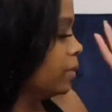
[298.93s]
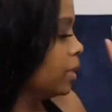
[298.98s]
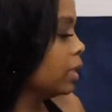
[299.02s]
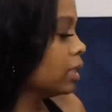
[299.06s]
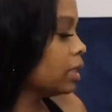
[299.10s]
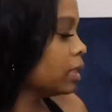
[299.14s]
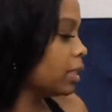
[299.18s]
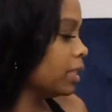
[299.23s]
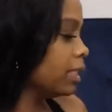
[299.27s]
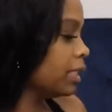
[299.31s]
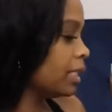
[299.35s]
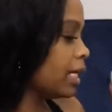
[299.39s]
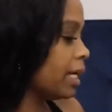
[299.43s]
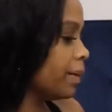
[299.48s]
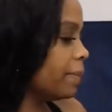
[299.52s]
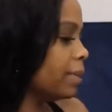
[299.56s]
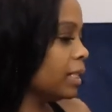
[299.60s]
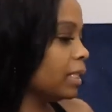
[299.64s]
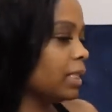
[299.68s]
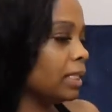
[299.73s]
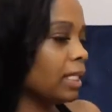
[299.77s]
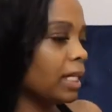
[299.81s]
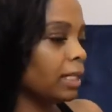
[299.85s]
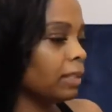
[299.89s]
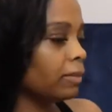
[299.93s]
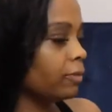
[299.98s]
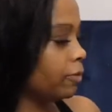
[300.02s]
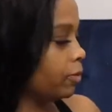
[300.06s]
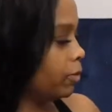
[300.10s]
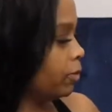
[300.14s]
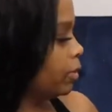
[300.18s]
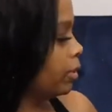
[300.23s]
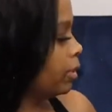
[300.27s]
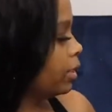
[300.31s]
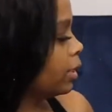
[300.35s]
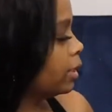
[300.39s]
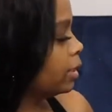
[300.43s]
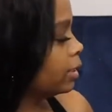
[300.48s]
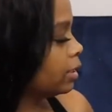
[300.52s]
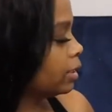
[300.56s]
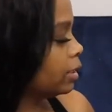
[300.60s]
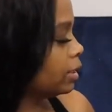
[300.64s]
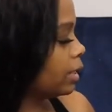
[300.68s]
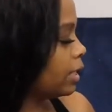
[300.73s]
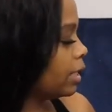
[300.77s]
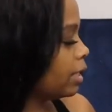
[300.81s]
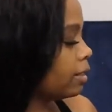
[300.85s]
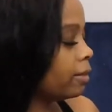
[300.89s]
So these came in a size four, a
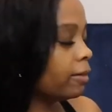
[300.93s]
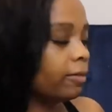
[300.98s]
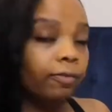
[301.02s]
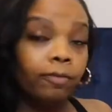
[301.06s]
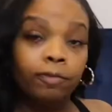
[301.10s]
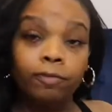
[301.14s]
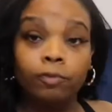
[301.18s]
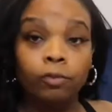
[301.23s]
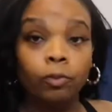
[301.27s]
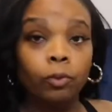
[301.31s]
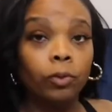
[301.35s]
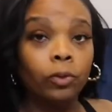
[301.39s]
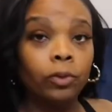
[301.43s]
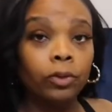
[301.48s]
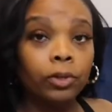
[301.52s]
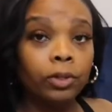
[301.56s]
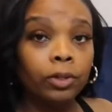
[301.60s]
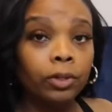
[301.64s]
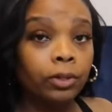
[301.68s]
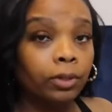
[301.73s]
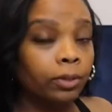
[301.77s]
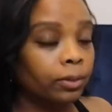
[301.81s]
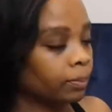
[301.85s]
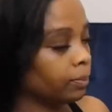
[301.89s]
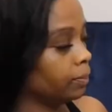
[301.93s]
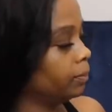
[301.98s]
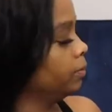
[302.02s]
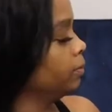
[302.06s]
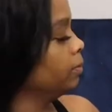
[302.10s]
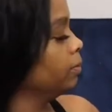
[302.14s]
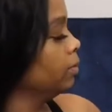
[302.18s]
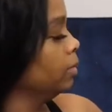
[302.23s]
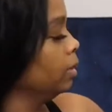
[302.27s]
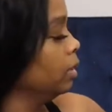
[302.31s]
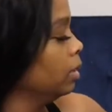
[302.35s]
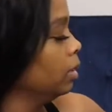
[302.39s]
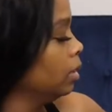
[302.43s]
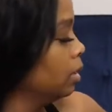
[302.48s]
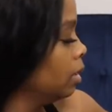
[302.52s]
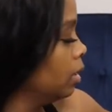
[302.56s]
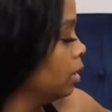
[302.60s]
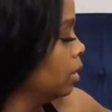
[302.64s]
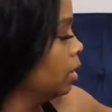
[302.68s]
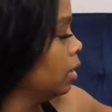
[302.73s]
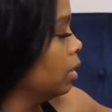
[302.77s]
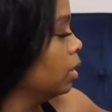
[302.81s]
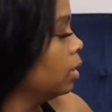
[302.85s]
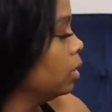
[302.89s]
set of four,
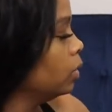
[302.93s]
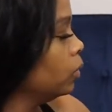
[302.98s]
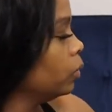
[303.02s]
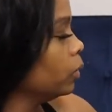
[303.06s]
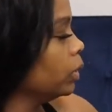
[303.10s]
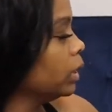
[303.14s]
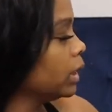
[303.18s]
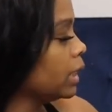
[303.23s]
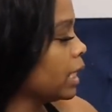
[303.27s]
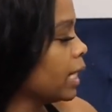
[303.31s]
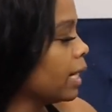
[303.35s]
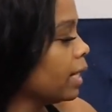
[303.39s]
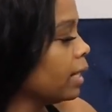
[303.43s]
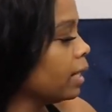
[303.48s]
which I